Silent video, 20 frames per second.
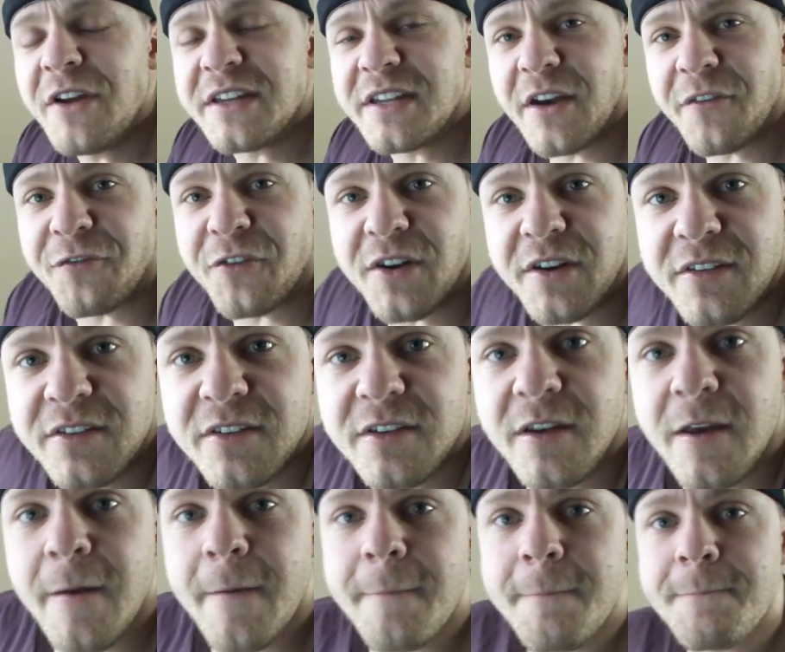of a
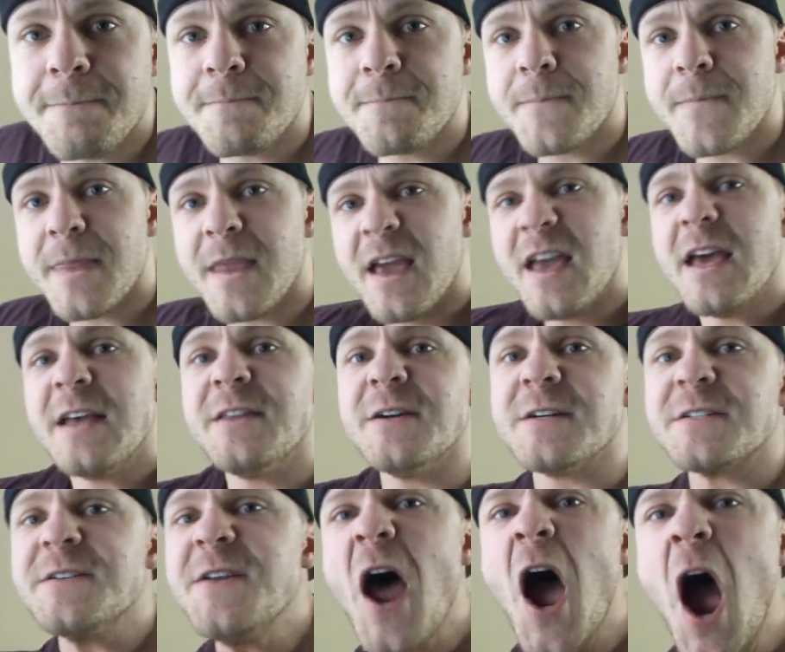difference.
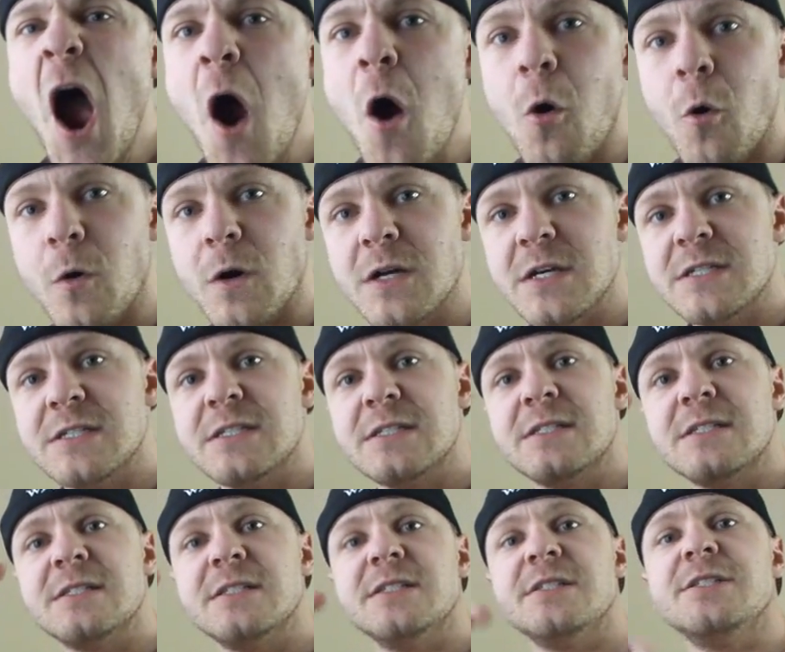There's no,
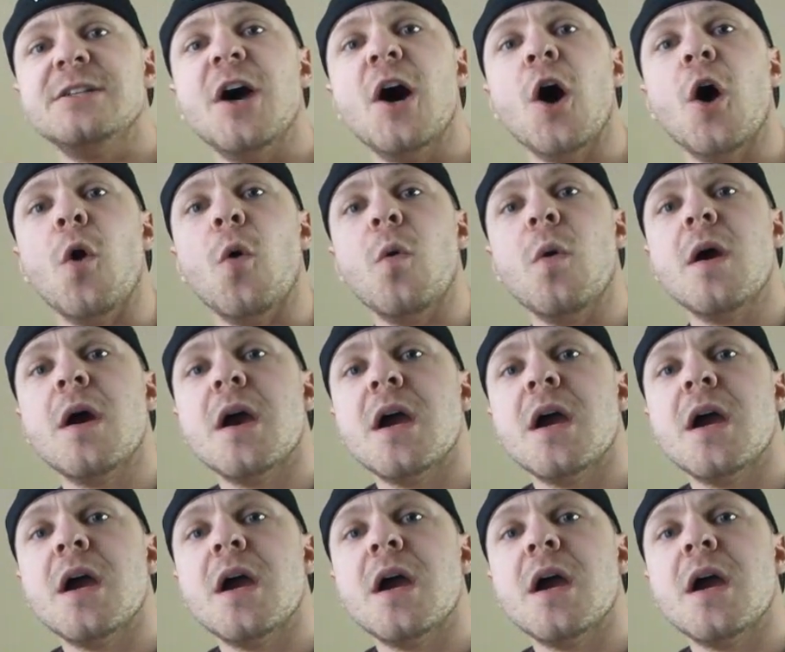no.